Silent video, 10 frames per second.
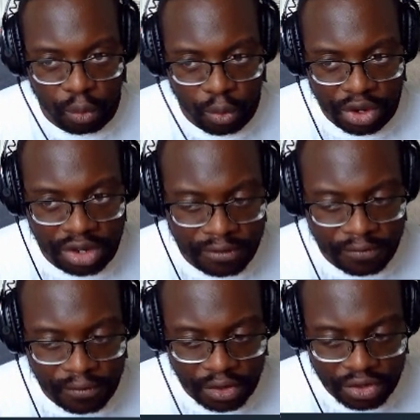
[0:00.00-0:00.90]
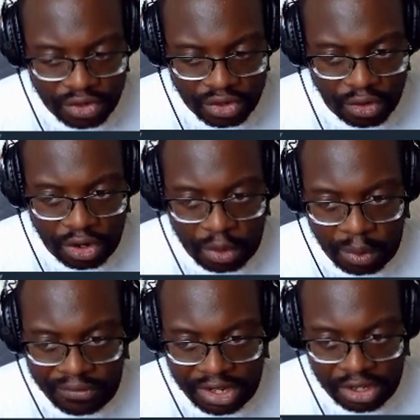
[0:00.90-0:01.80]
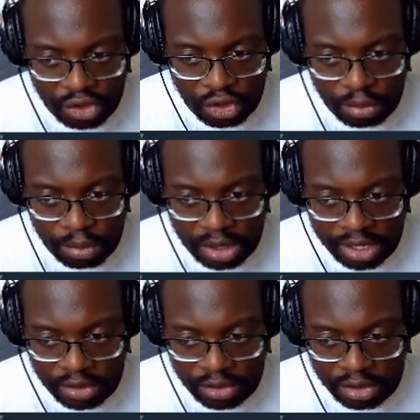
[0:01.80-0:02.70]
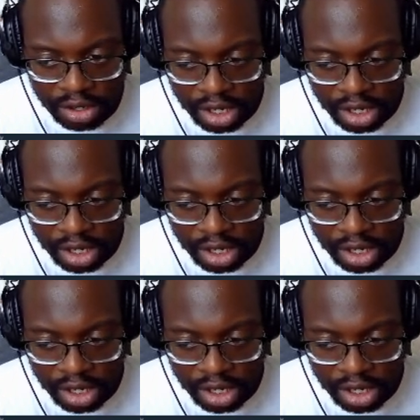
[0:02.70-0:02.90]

we're gonna first start with an accumulator.